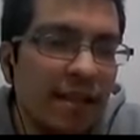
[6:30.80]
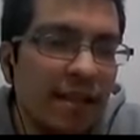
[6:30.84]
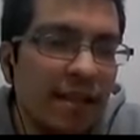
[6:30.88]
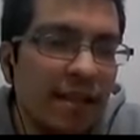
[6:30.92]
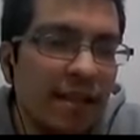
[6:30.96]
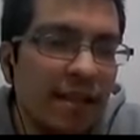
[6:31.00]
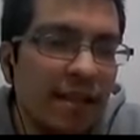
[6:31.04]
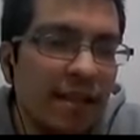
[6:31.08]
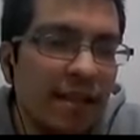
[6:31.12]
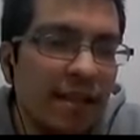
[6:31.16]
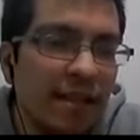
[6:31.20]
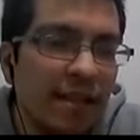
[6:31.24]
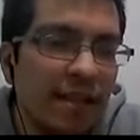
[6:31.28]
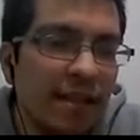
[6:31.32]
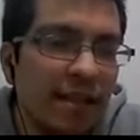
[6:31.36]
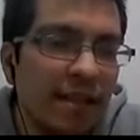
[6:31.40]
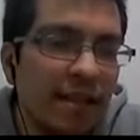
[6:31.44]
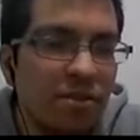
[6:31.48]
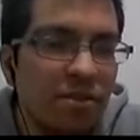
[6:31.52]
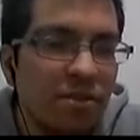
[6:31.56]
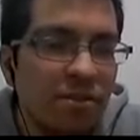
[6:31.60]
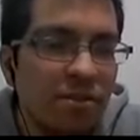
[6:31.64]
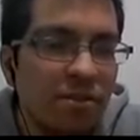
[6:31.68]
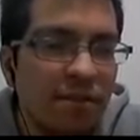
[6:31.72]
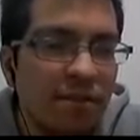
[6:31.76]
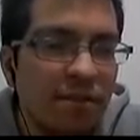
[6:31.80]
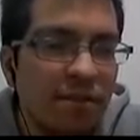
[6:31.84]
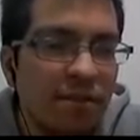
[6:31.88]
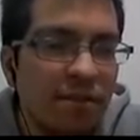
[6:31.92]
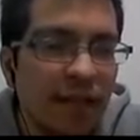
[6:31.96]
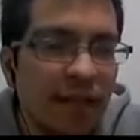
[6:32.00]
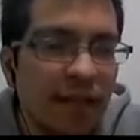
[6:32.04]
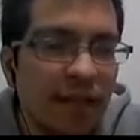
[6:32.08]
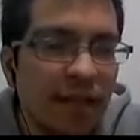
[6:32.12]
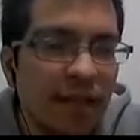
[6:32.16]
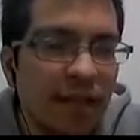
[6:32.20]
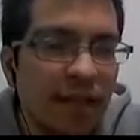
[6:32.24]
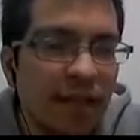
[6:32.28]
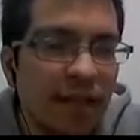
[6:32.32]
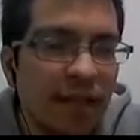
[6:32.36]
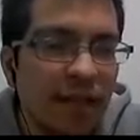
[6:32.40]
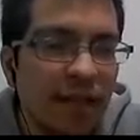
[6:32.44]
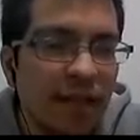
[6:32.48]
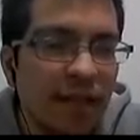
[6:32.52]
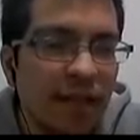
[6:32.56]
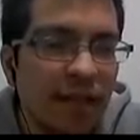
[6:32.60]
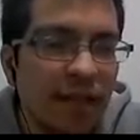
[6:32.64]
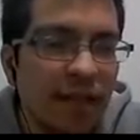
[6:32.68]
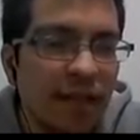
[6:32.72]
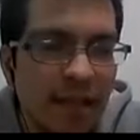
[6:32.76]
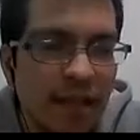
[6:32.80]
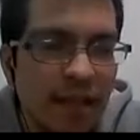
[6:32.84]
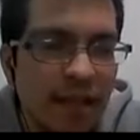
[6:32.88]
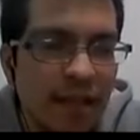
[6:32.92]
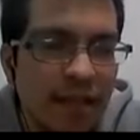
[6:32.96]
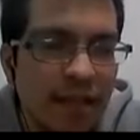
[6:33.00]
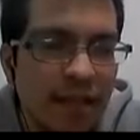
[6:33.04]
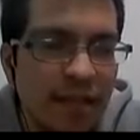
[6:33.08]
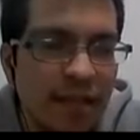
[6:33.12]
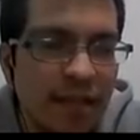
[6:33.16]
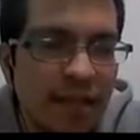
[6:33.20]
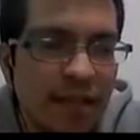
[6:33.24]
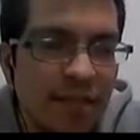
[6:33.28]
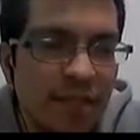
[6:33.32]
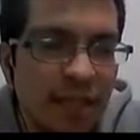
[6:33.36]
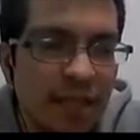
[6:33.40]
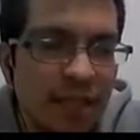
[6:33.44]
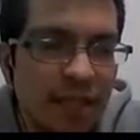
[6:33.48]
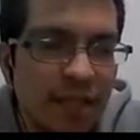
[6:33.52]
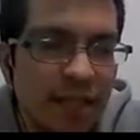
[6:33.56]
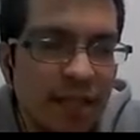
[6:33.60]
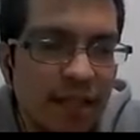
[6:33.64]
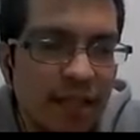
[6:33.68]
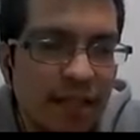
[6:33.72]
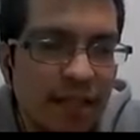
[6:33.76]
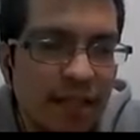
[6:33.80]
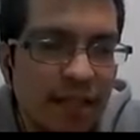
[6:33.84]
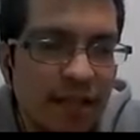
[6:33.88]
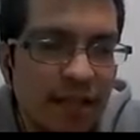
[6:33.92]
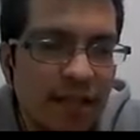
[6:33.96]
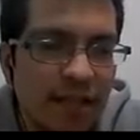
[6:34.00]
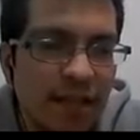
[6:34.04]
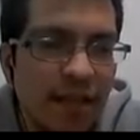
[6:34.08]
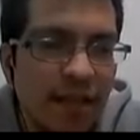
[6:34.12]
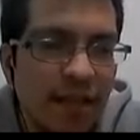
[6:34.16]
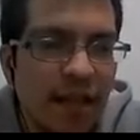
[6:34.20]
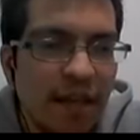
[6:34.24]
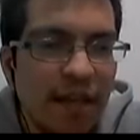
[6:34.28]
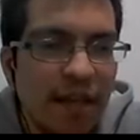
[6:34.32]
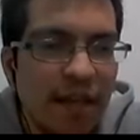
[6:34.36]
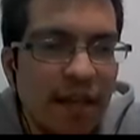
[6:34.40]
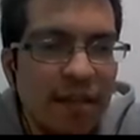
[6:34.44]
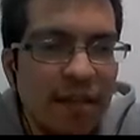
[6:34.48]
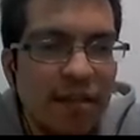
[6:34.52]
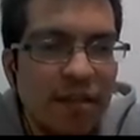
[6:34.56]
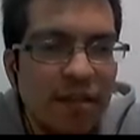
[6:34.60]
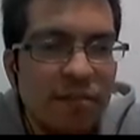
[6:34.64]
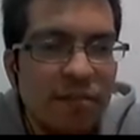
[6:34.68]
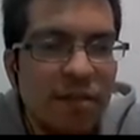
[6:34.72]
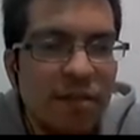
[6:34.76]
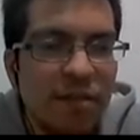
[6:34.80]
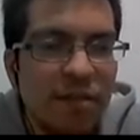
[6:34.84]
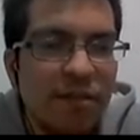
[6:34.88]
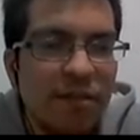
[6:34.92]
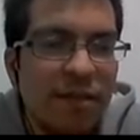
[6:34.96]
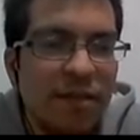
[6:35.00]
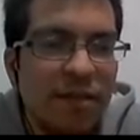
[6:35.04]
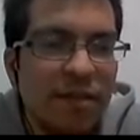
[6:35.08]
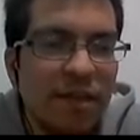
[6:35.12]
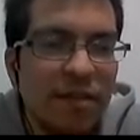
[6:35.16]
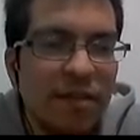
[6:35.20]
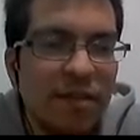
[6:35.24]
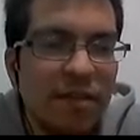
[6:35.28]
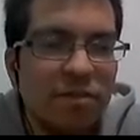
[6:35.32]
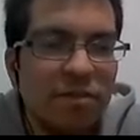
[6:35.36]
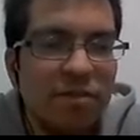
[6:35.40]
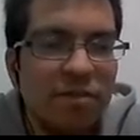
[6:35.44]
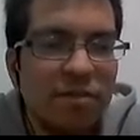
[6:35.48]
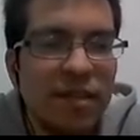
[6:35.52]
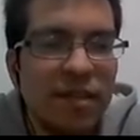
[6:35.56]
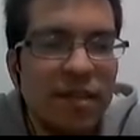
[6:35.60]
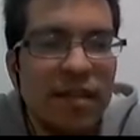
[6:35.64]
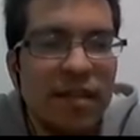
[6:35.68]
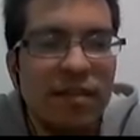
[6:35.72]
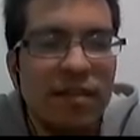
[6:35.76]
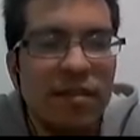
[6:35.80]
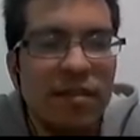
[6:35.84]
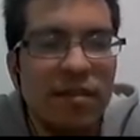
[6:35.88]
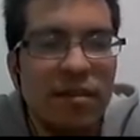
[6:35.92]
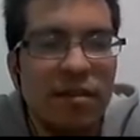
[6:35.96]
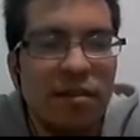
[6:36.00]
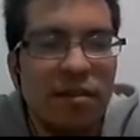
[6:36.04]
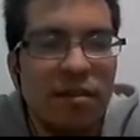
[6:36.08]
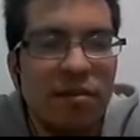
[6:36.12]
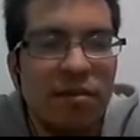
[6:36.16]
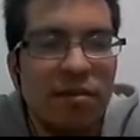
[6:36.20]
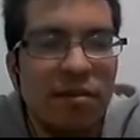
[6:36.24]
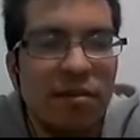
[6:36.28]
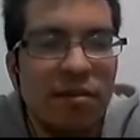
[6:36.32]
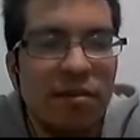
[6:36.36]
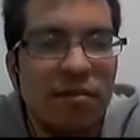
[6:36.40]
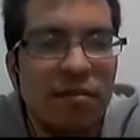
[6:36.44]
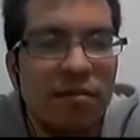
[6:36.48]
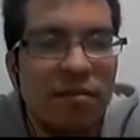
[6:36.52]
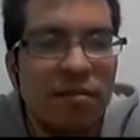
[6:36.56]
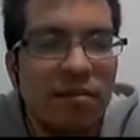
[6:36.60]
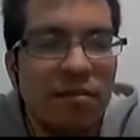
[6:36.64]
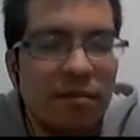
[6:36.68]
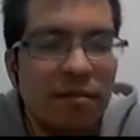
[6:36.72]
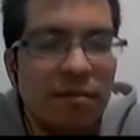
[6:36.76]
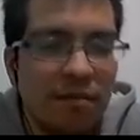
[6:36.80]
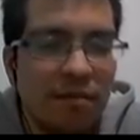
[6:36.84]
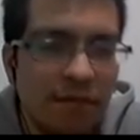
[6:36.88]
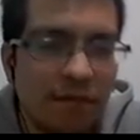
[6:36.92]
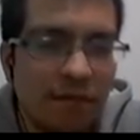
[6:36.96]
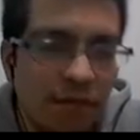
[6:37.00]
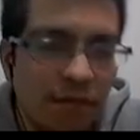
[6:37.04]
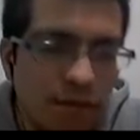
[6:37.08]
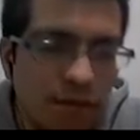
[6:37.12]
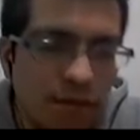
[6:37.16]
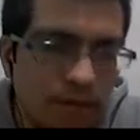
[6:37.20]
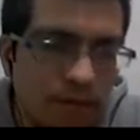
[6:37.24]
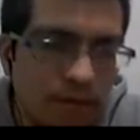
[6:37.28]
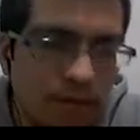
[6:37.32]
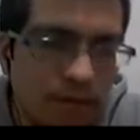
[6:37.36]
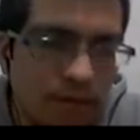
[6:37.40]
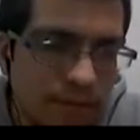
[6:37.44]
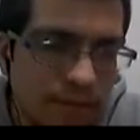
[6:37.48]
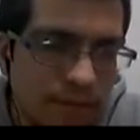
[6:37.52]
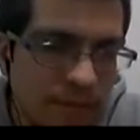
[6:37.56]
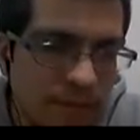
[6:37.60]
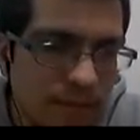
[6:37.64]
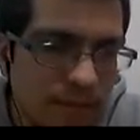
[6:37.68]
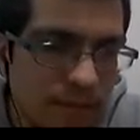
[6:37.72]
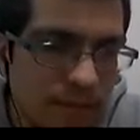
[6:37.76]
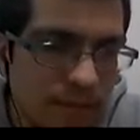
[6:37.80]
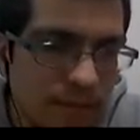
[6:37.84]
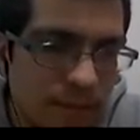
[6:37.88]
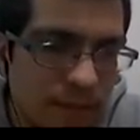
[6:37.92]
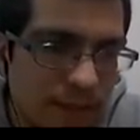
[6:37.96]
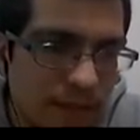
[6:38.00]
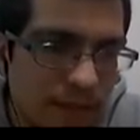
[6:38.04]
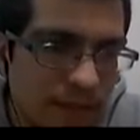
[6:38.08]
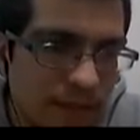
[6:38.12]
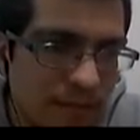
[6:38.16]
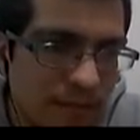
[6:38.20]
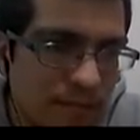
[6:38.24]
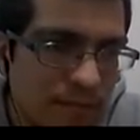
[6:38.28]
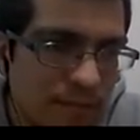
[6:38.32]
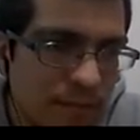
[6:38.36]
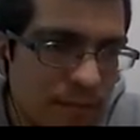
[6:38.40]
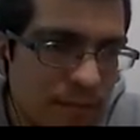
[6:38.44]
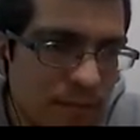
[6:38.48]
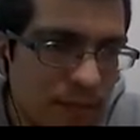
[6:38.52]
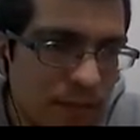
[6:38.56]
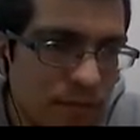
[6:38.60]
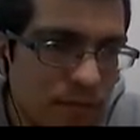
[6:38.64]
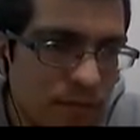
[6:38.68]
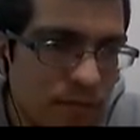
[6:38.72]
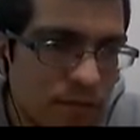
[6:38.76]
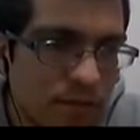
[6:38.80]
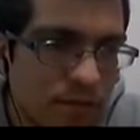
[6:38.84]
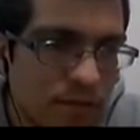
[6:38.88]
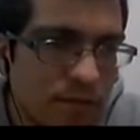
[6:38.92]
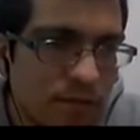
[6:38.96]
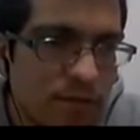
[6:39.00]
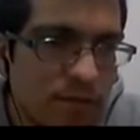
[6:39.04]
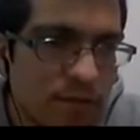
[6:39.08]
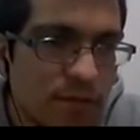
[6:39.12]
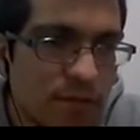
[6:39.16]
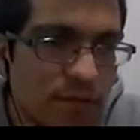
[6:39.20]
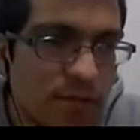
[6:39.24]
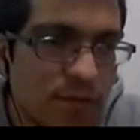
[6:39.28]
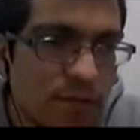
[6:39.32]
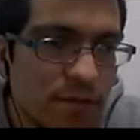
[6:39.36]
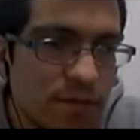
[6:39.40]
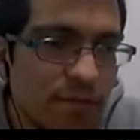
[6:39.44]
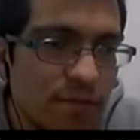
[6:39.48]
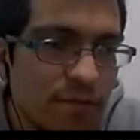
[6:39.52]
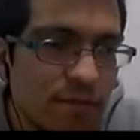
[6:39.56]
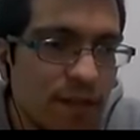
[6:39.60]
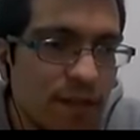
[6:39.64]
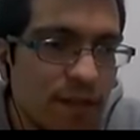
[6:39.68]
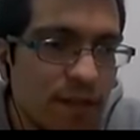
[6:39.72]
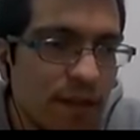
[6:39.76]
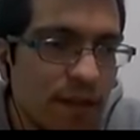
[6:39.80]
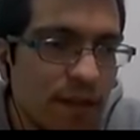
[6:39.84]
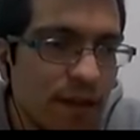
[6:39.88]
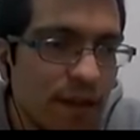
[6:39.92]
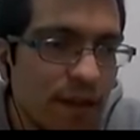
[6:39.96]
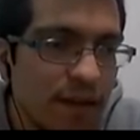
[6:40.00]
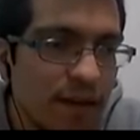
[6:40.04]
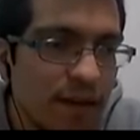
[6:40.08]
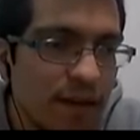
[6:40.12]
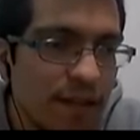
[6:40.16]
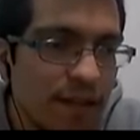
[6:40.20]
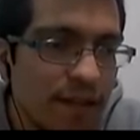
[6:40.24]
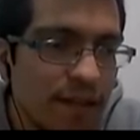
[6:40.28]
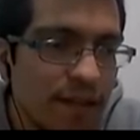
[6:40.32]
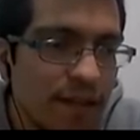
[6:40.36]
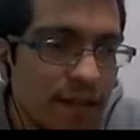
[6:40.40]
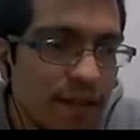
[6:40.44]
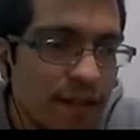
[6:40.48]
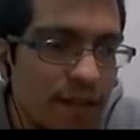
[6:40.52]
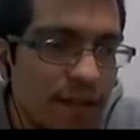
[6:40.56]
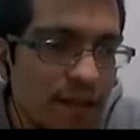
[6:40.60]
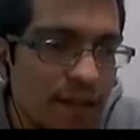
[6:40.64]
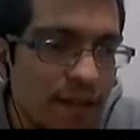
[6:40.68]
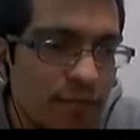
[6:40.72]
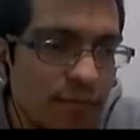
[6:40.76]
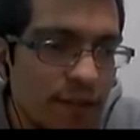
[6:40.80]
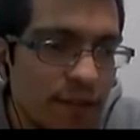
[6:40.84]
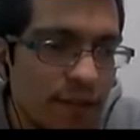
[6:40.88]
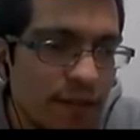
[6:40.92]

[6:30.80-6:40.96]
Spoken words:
ascension, the declination, the MJD, and the number of detections that all of them must be 1 because we declare it that way.